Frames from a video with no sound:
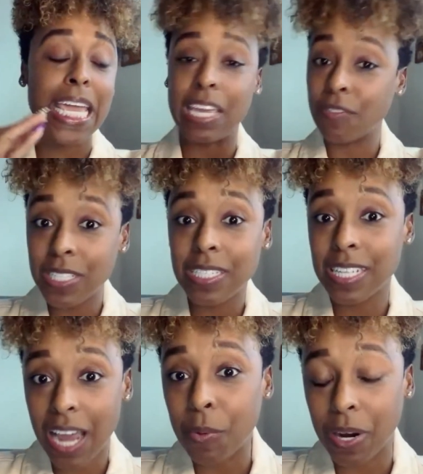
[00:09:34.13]
If it did
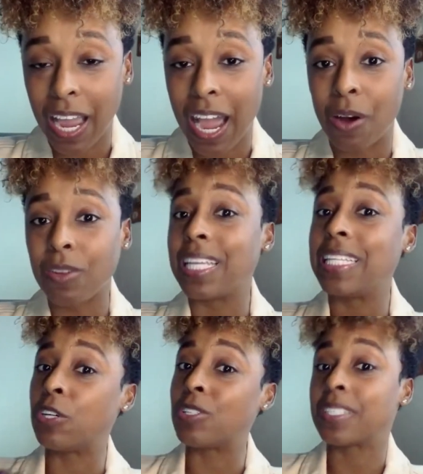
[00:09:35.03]
not work out, then
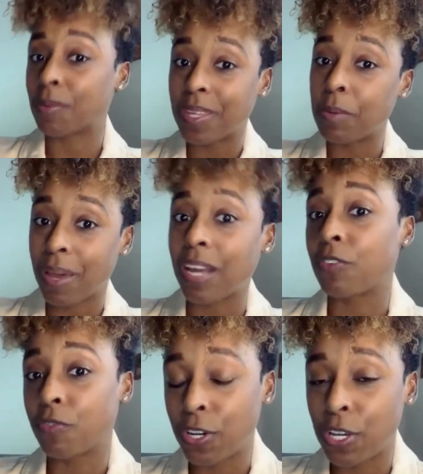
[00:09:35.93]
there's something better
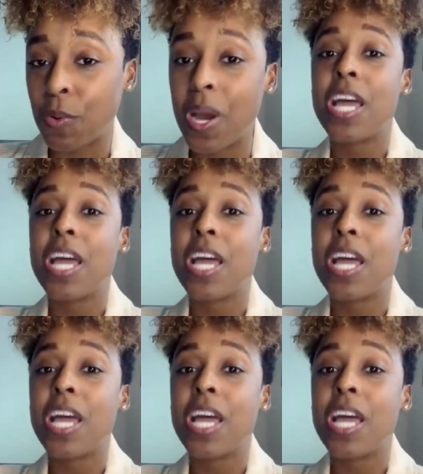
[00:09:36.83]
for you.